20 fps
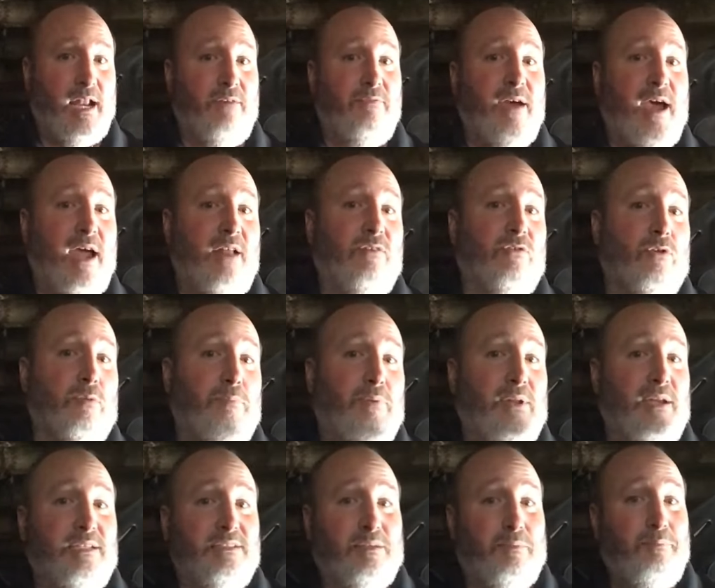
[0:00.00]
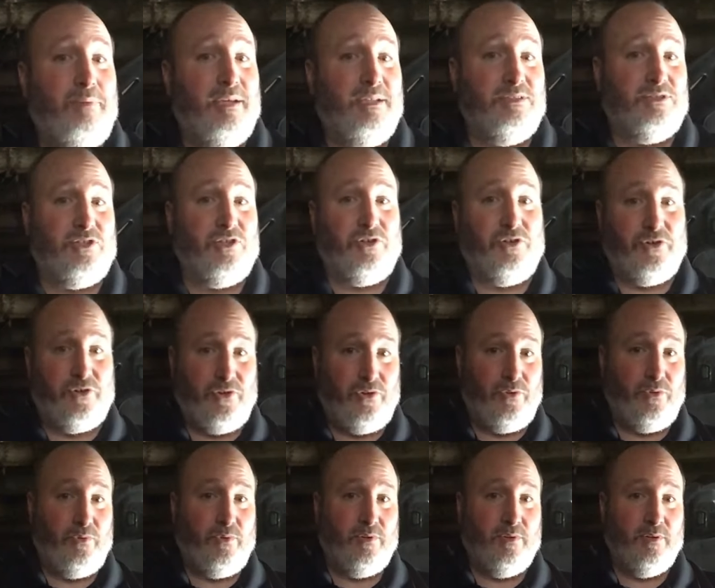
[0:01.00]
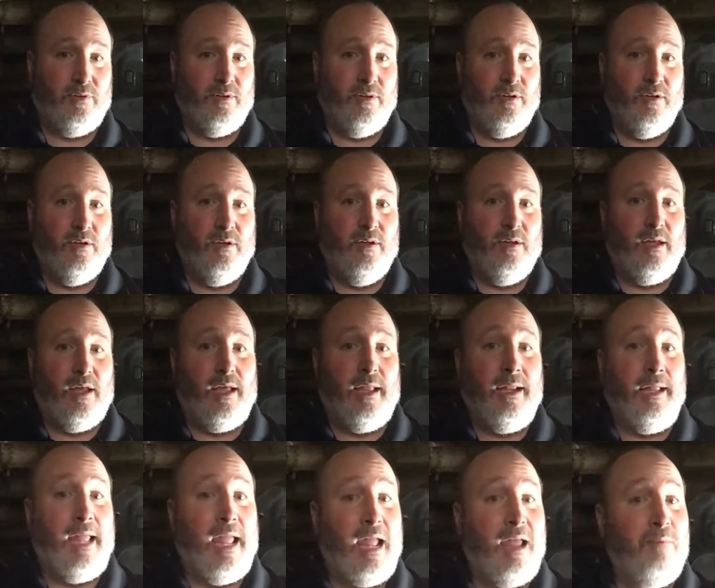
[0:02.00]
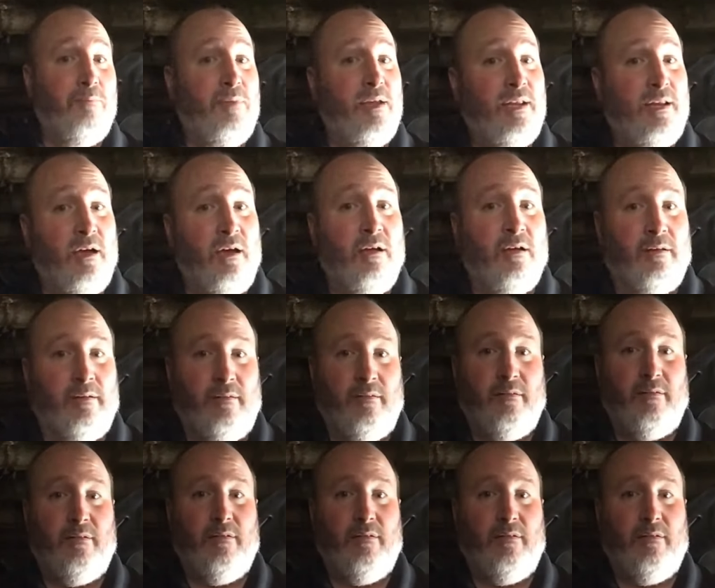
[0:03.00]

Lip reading: I've had to replace a piston or two. It can be done.